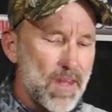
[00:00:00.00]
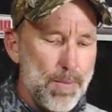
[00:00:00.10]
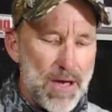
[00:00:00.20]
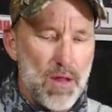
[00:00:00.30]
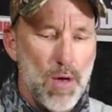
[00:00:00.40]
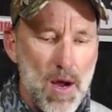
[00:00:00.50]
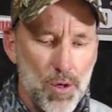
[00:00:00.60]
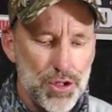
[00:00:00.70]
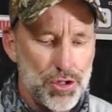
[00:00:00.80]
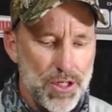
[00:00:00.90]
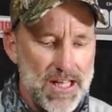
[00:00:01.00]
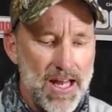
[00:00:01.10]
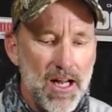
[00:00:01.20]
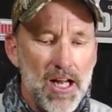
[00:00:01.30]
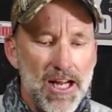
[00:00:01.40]
And by the way, I want to show you that.
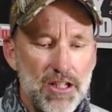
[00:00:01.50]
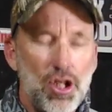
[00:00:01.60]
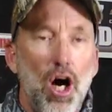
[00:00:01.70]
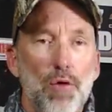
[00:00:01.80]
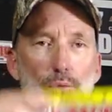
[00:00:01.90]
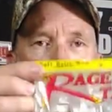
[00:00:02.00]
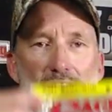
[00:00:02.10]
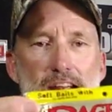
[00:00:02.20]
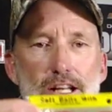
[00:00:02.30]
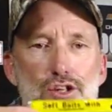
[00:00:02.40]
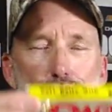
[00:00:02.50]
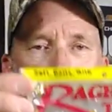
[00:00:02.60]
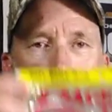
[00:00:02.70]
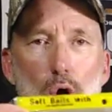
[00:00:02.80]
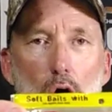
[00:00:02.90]
It's called Rage
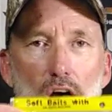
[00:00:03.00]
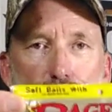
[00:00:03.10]
Craw,